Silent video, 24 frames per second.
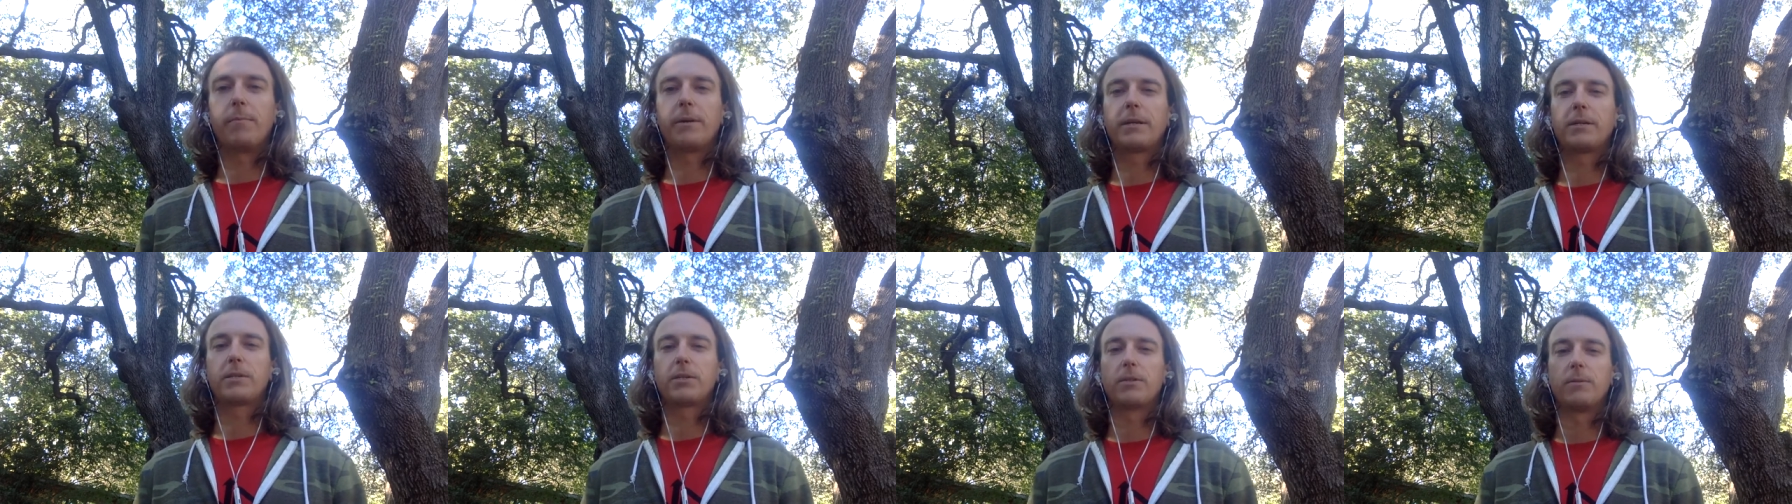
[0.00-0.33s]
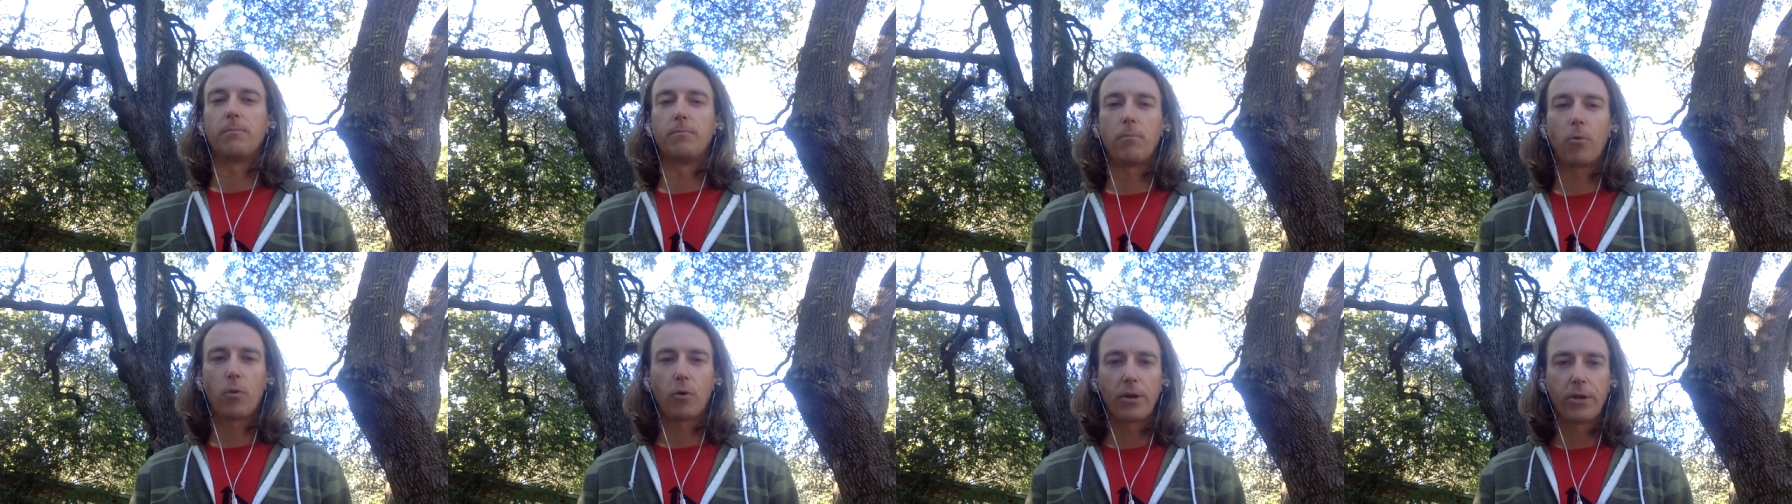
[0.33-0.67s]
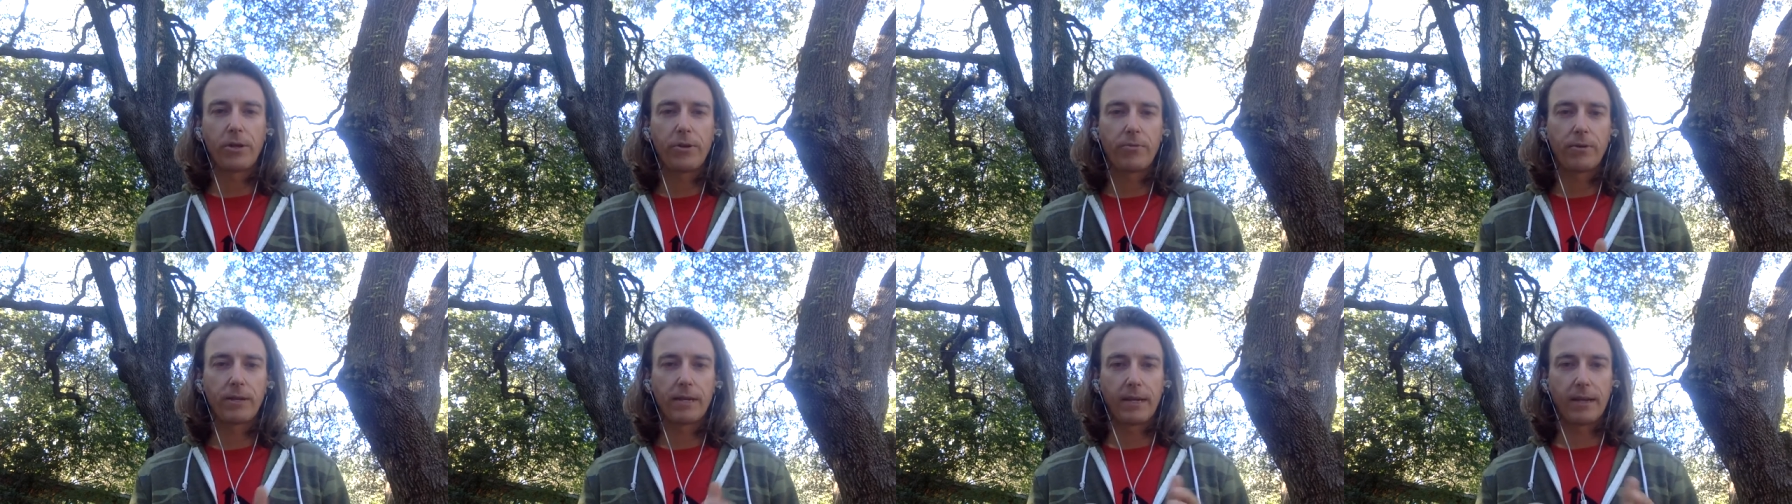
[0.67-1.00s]
because the more
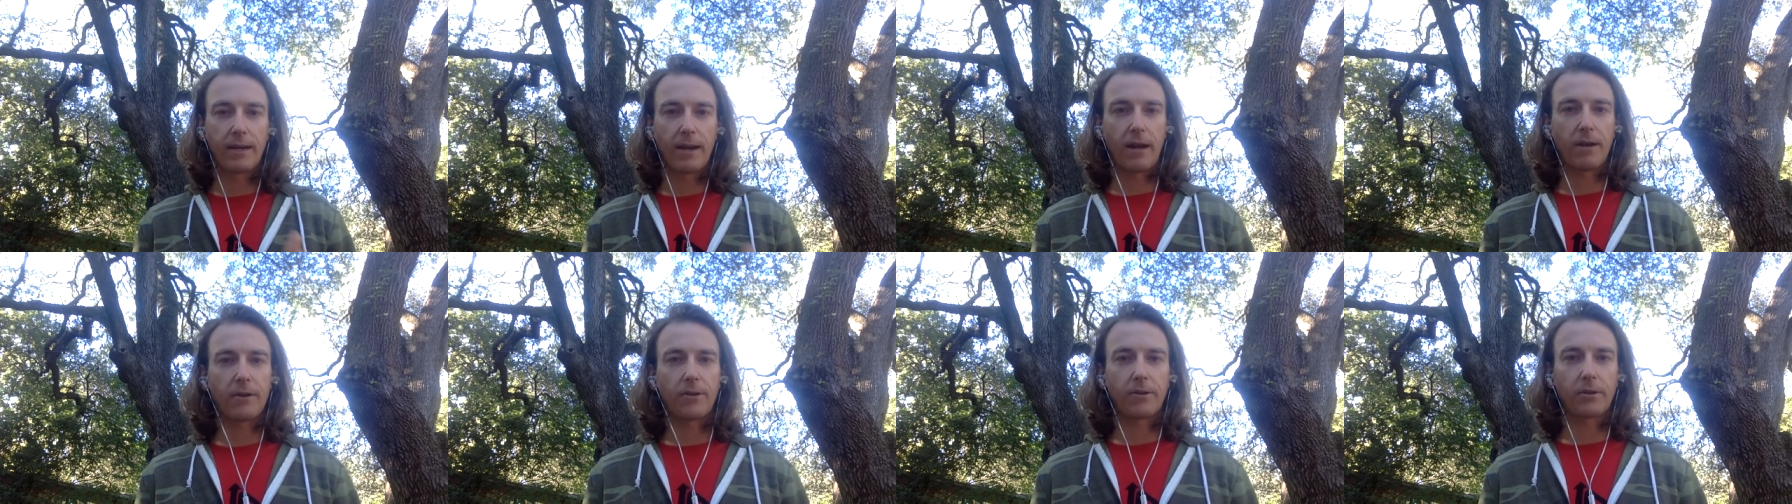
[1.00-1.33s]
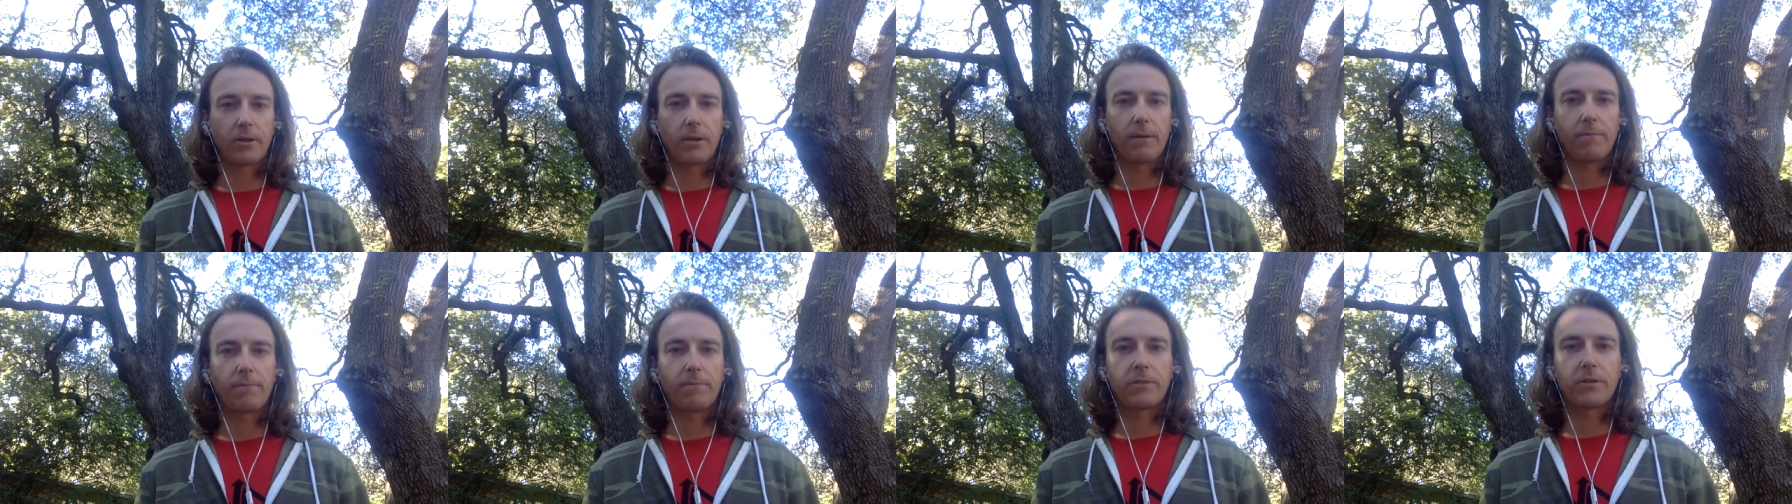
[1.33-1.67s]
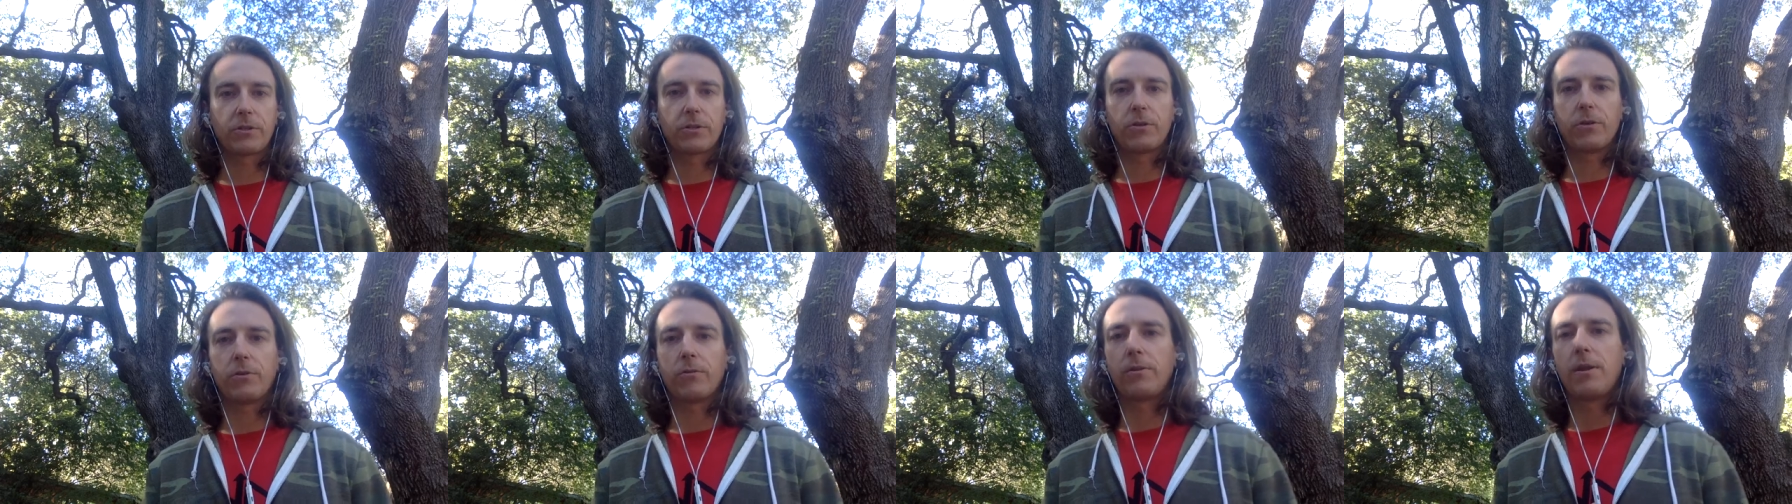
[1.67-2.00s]
you get out of your comfort
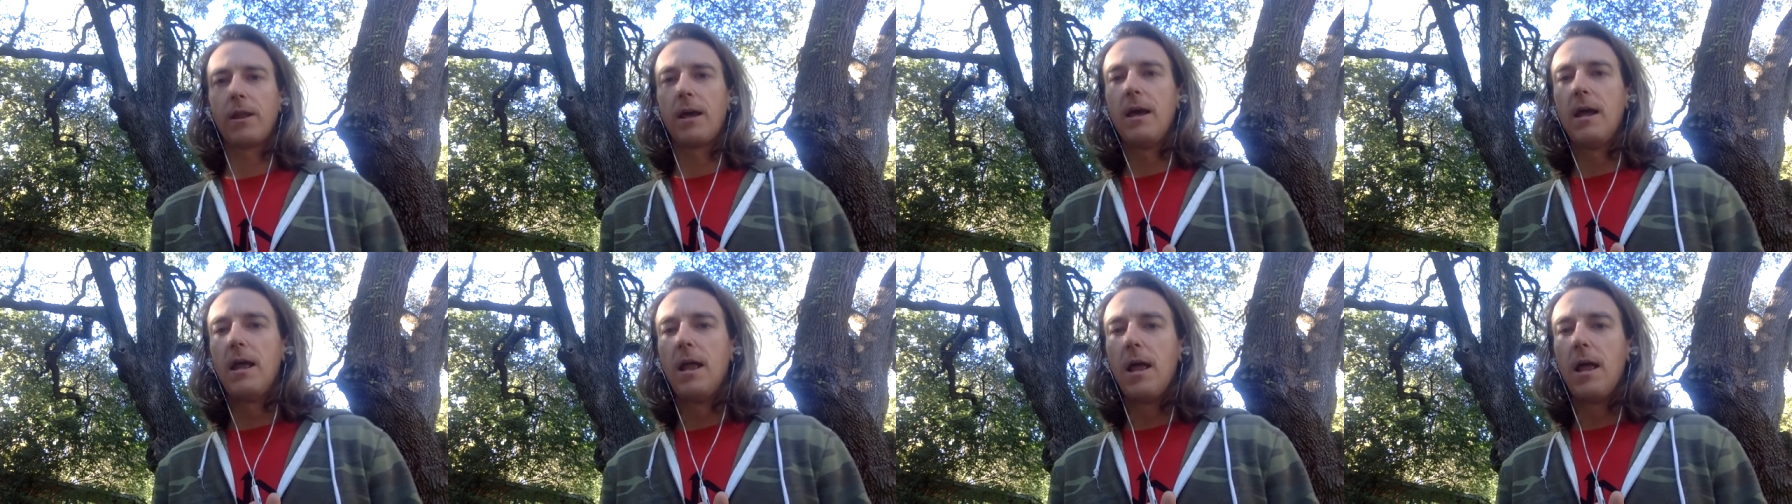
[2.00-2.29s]
zone,